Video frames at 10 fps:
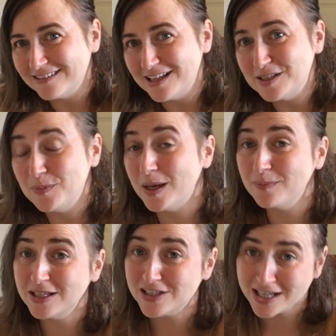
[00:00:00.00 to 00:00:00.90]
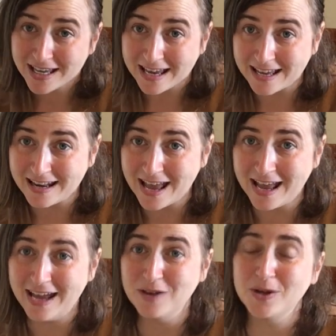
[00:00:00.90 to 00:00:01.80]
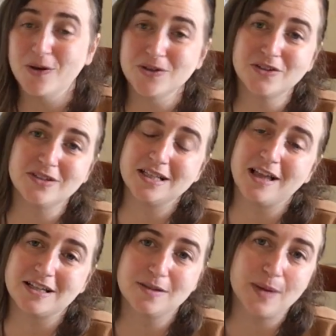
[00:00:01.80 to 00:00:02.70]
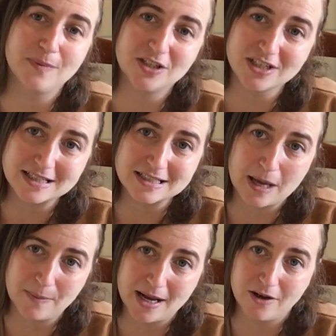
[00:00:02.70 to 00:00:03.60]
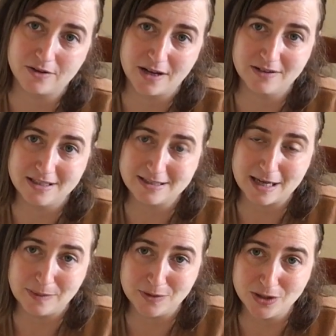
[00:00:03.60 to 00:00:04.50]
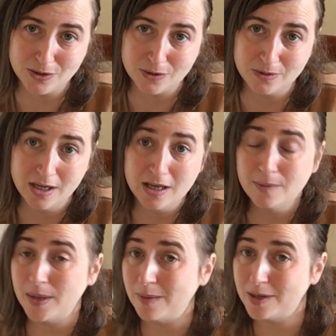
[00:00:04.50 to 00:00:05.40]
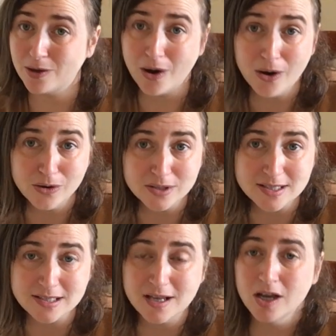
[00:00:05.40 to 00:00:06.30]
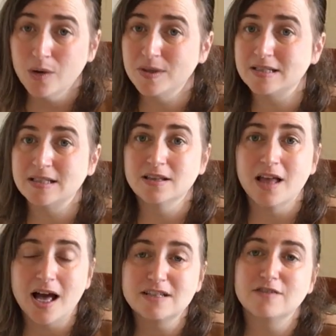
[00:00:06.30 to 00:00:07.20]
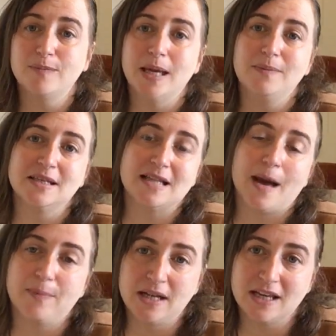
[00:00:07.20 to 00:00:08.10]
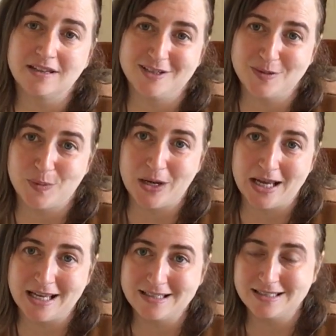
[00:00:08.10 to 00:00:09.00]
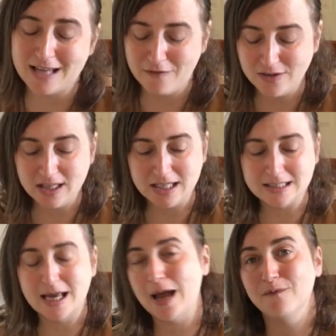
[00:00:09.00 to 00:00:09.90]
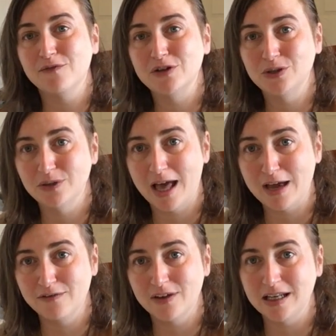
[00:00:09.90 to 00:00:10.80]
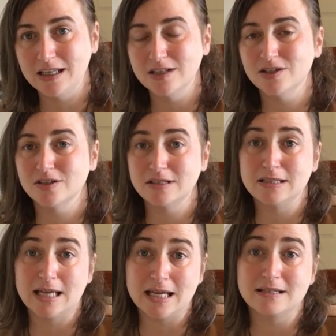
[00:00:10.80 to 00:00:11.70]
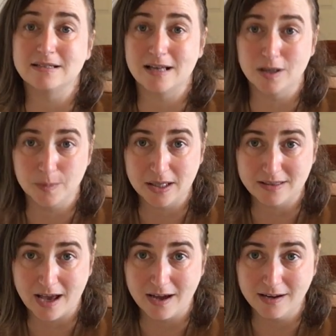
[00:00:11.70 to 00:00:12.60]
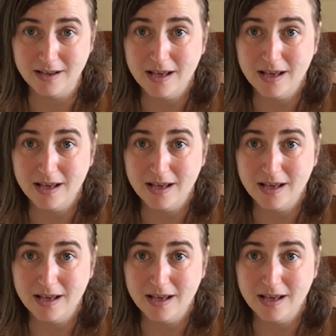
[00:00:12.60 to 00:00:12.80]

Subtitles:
It's a baby chicken, and we also see lots of baby chicks coming out around this time too. Baby goats. We see lots of babies happening in the spring. It's definitely a time for new life, and Easter's a day to celebrate that.